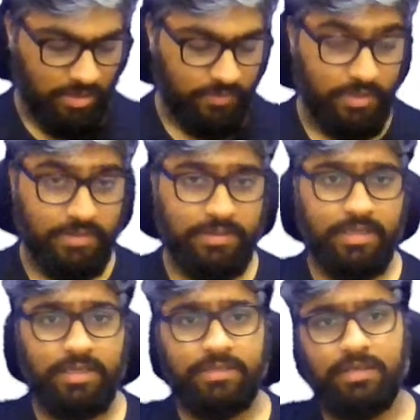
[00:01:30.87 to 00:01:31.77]
This
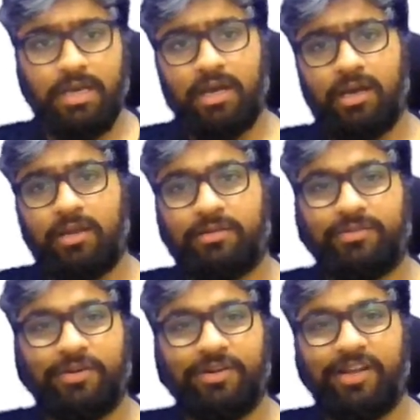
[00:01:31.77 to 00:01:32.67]
is our
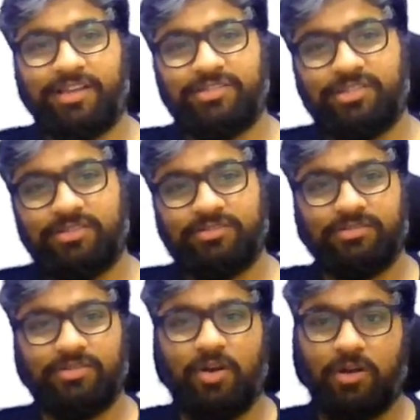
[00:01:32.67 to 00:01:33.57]
third lecture
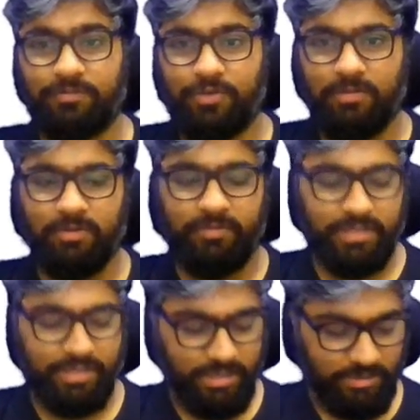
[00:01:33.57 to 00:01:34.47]
on
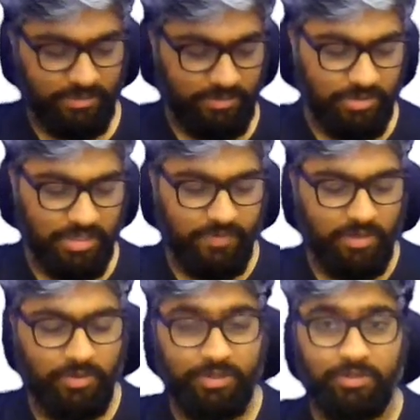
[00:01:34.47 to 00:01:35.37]
probability. Today we are
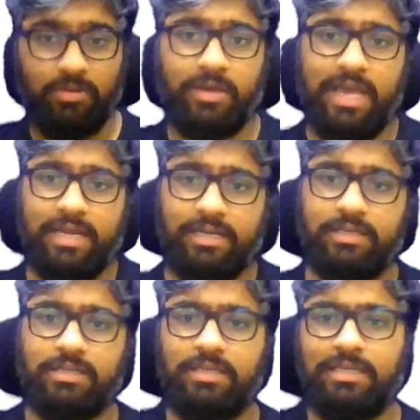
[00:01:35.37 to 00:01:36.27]
going to look at
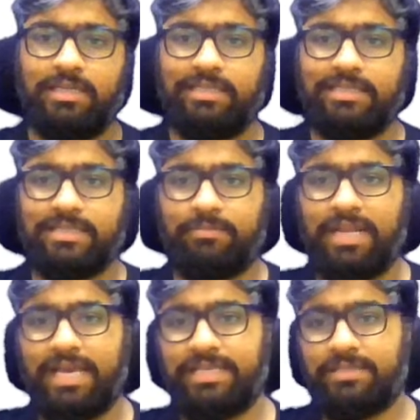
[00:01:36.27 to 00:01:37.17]
some
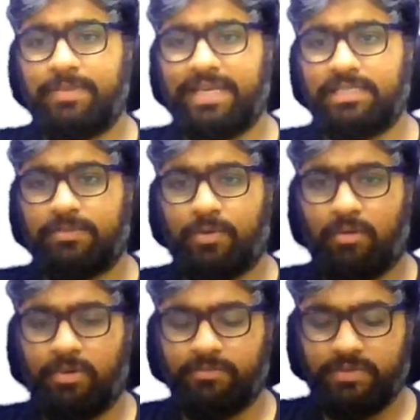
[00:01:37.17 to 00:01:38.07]
dice based
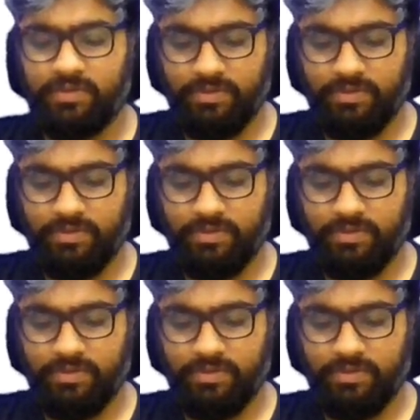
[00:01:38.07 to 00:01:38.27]
problems.